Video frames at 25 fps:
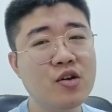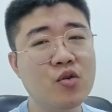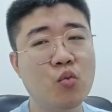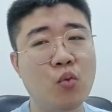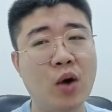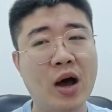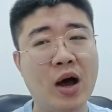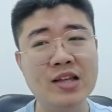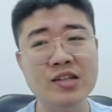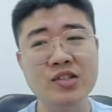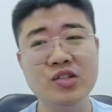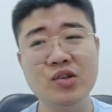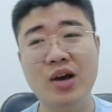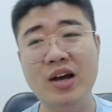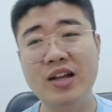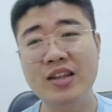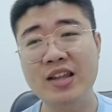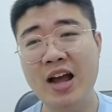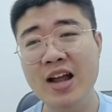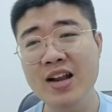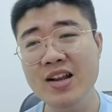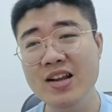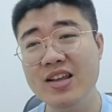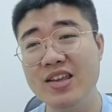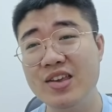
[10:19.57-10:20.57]
Once you are
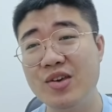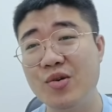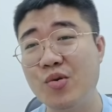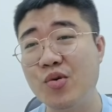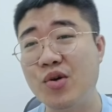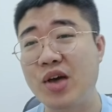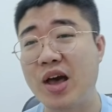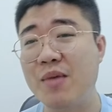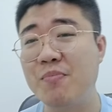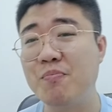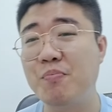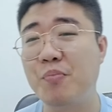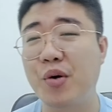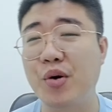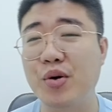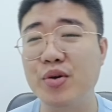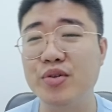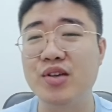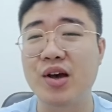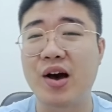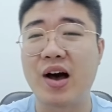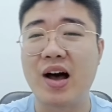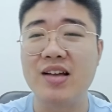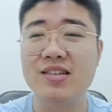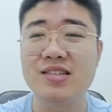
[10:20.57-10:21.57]
done, you can
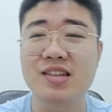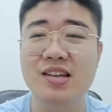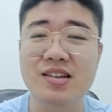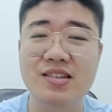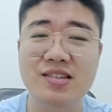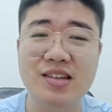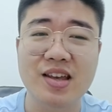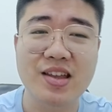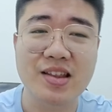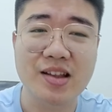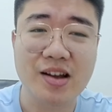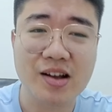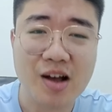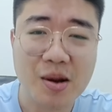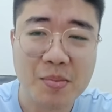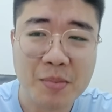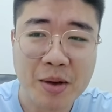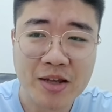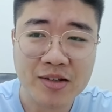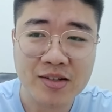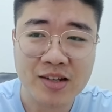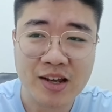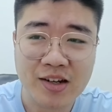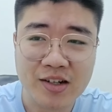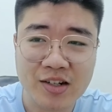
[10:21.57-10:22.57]
post your answers in the
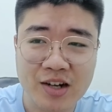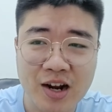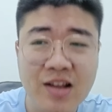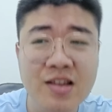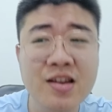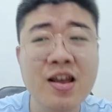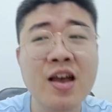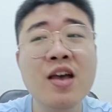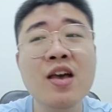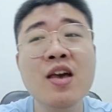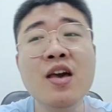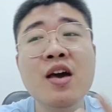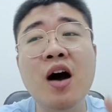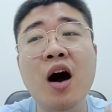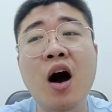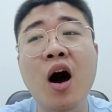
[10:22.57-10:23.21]
comment section,